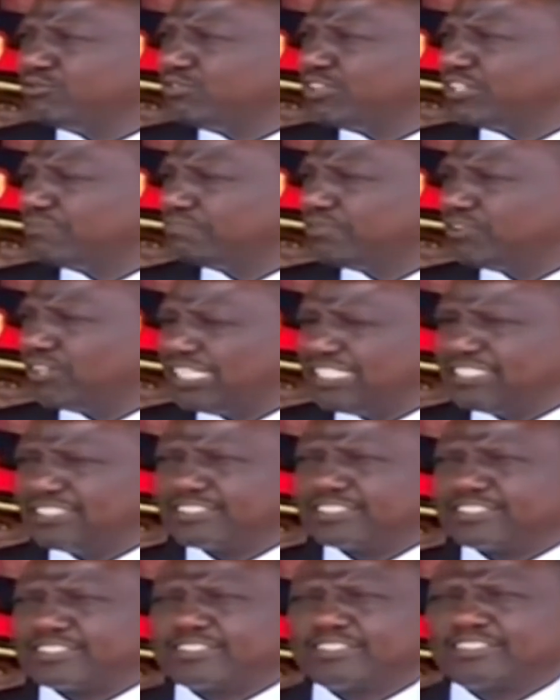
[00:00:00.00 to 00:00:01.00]
the
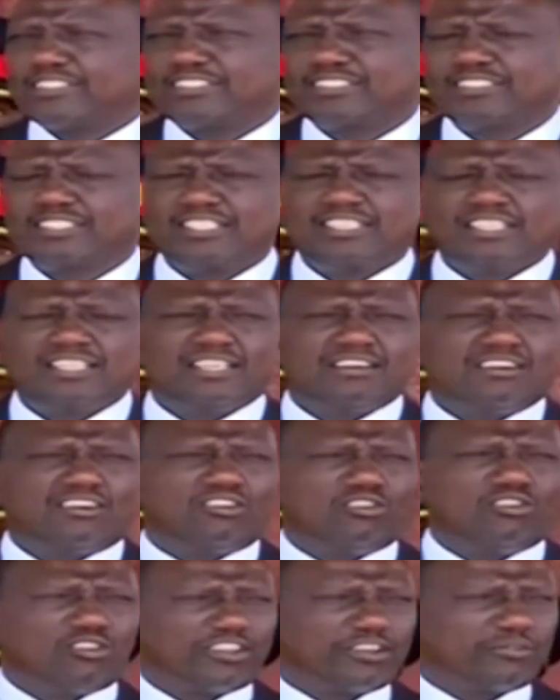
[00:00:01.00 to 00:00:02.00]
police,
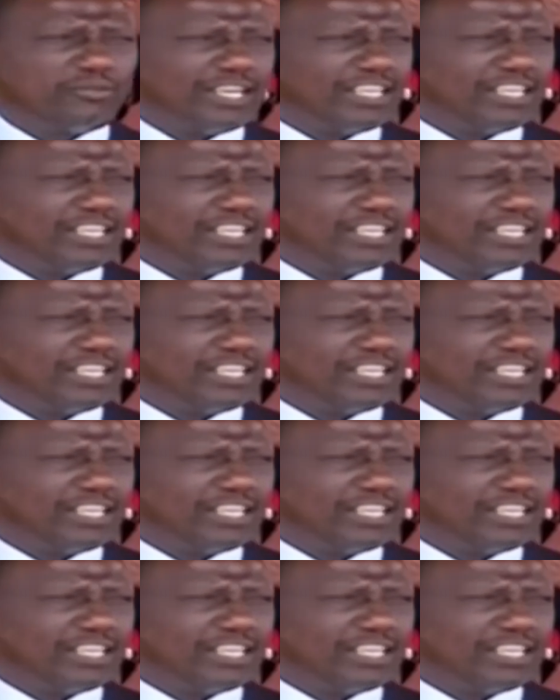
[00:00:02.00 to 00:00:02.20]
all the way